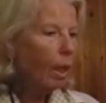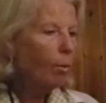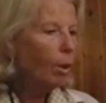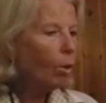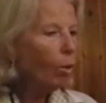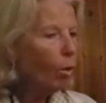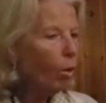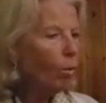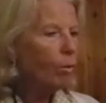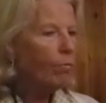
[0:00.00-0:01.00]
our
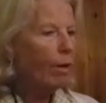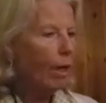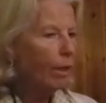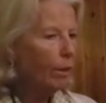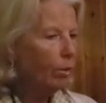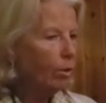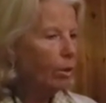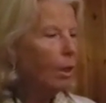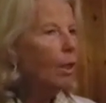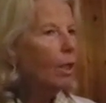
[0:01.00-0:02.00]
own
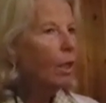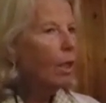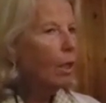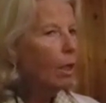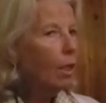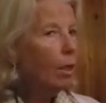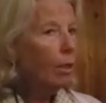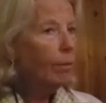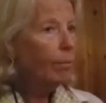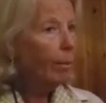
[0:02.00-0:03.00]
values
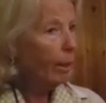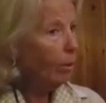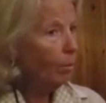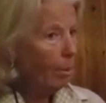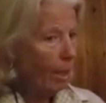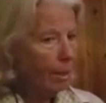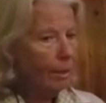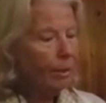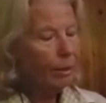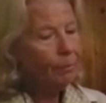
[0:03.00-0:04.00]
by
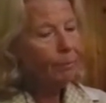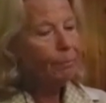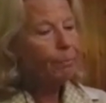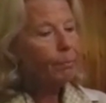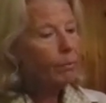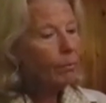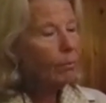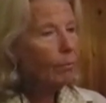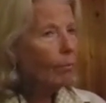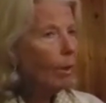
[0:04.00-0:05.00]
humanity.
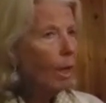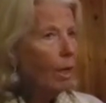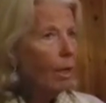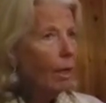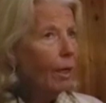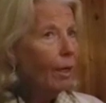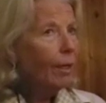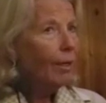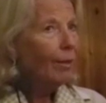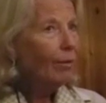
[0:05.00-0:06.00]

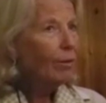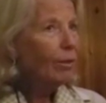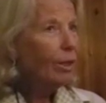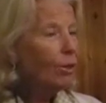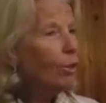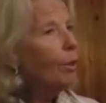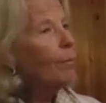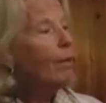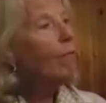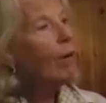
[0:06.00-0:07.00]
The three
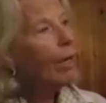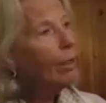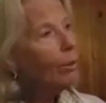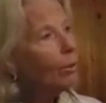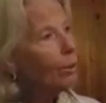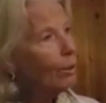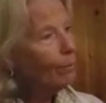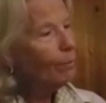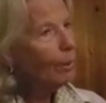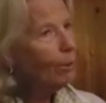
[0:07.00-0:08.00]
main
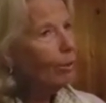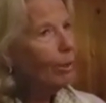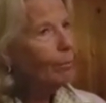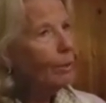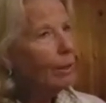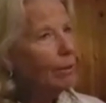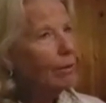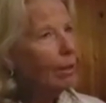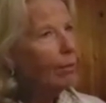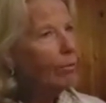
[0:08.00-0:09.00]
values,
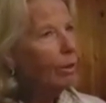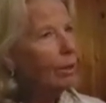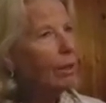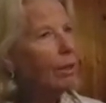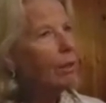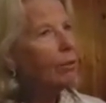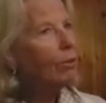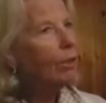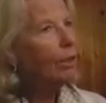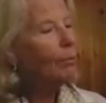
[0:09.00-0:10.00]
I would say the
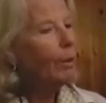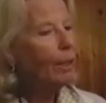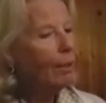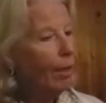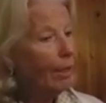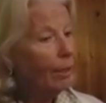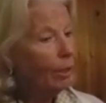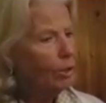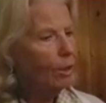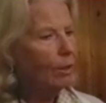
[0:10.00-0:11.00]
three main
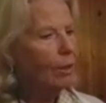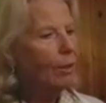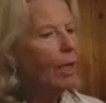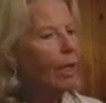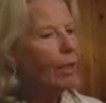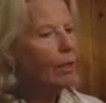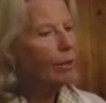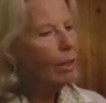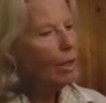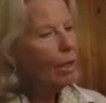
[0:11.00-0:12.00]
energies
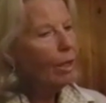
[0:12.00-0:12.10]
are